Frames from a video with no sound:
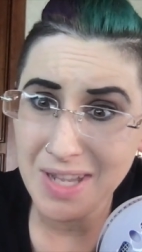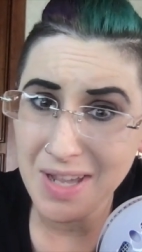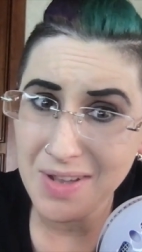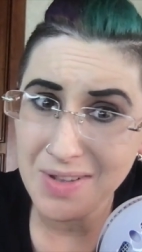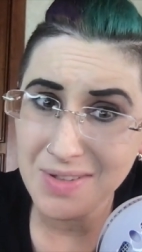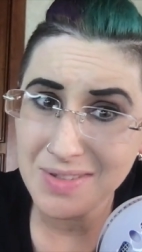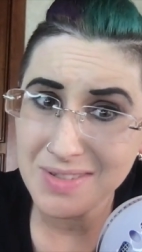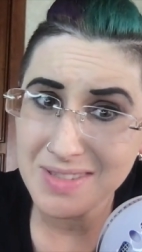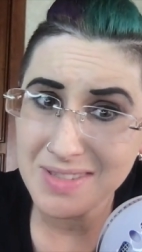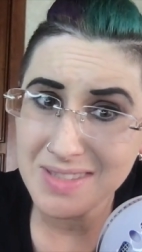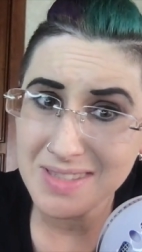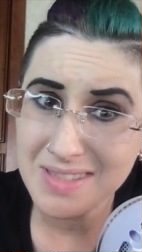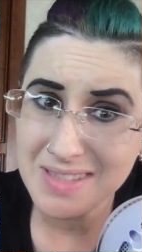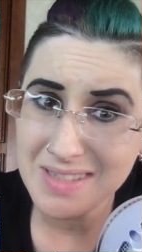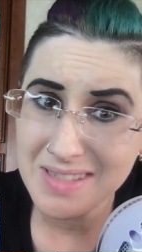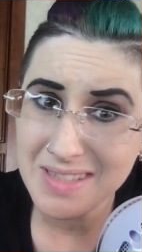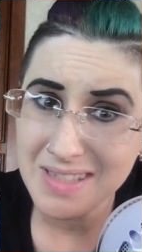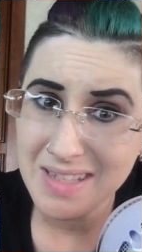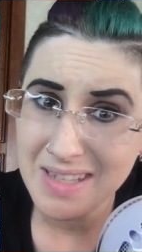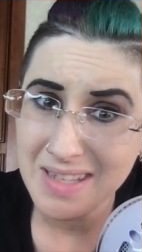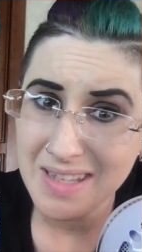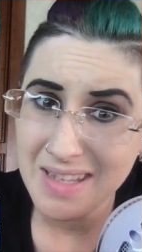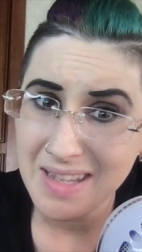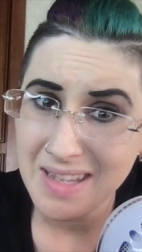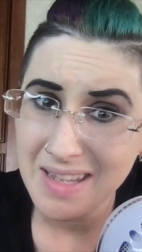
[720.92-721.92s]
else.
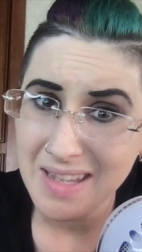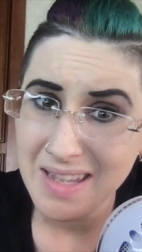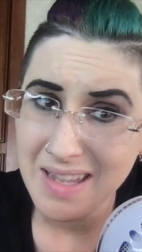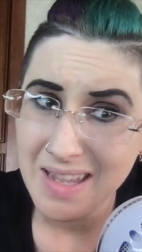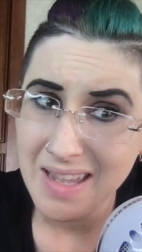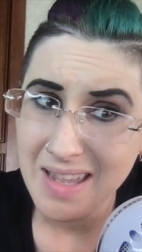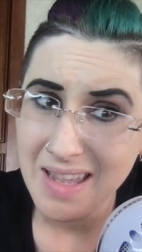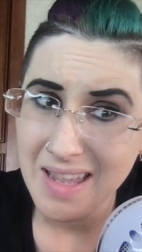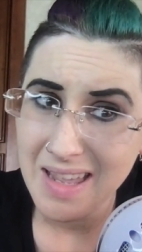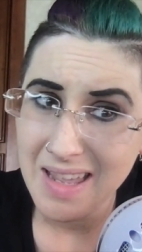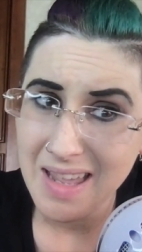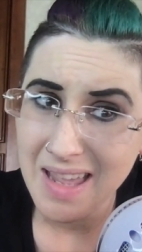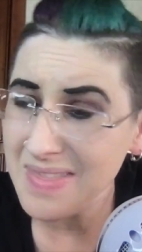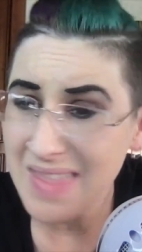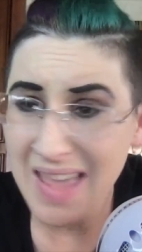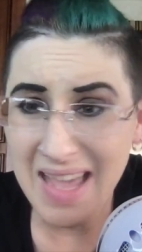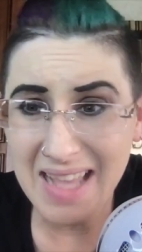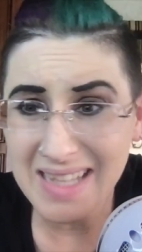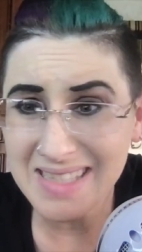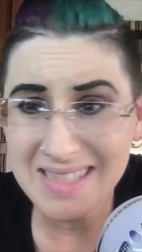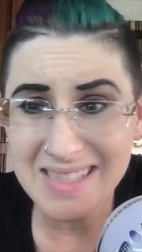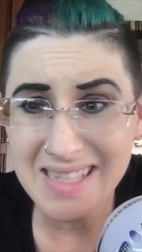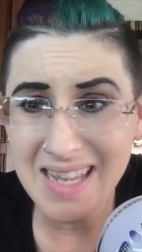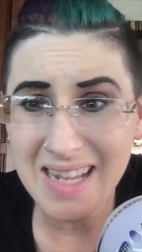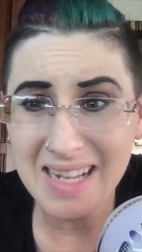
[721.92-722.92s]

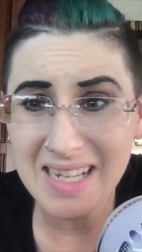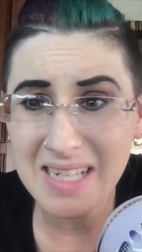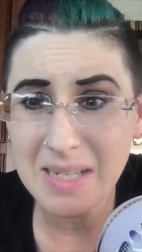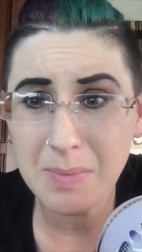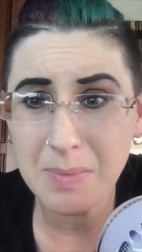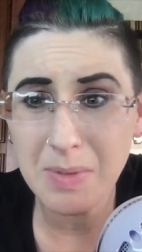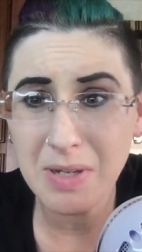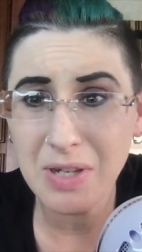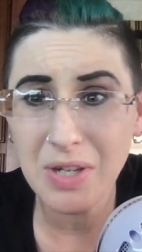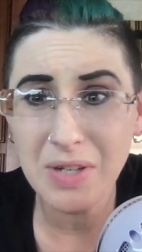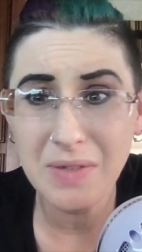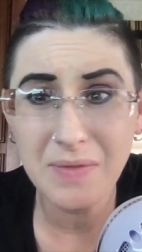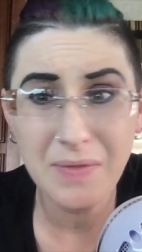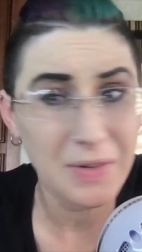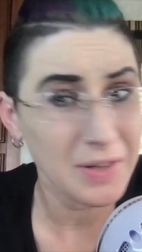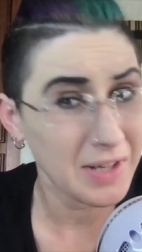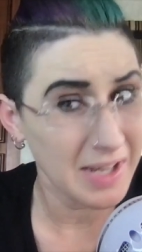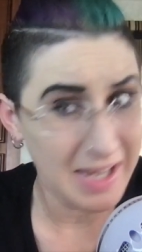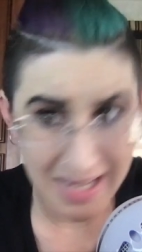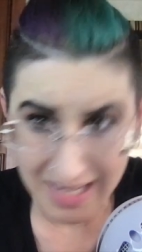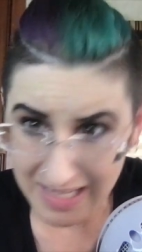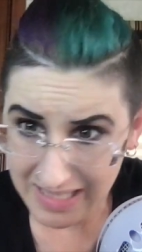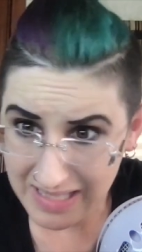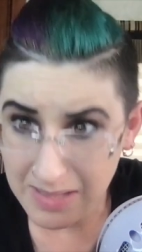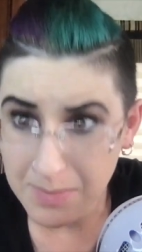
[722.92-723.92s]
That's not going to be good for
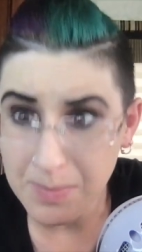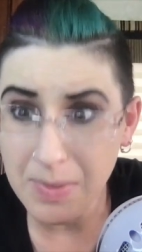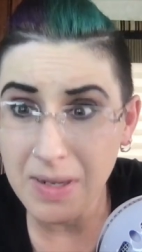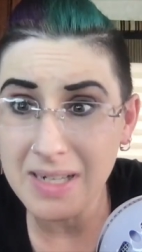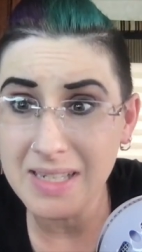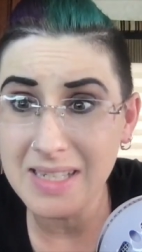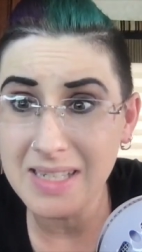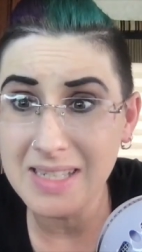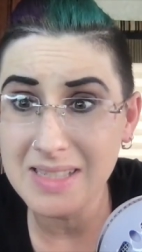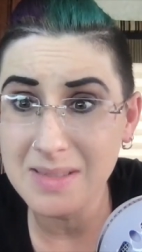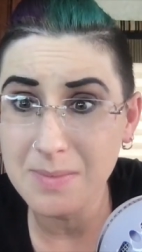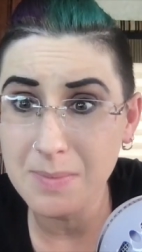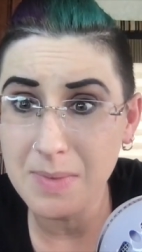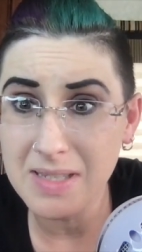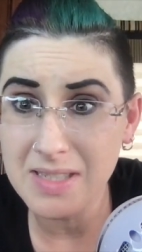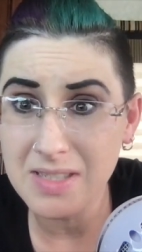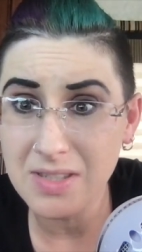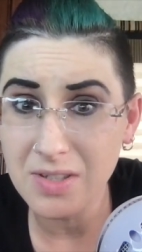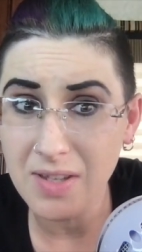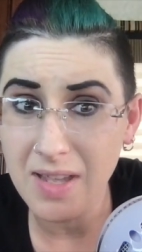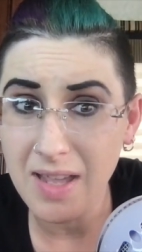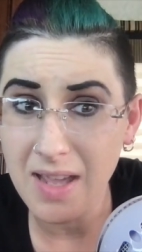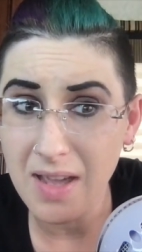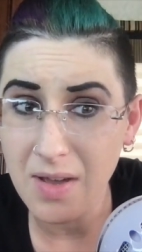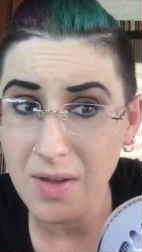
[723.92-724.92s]
anybody's
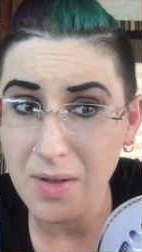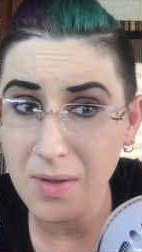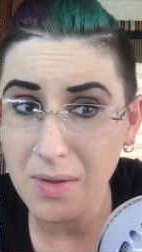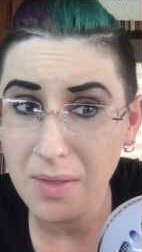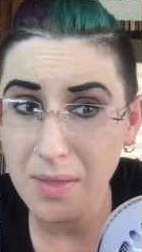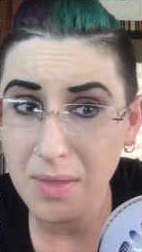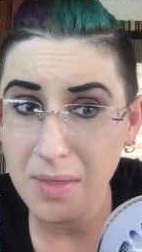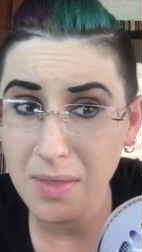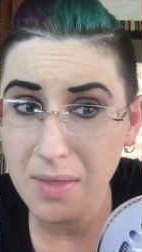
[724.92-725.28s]
mental health.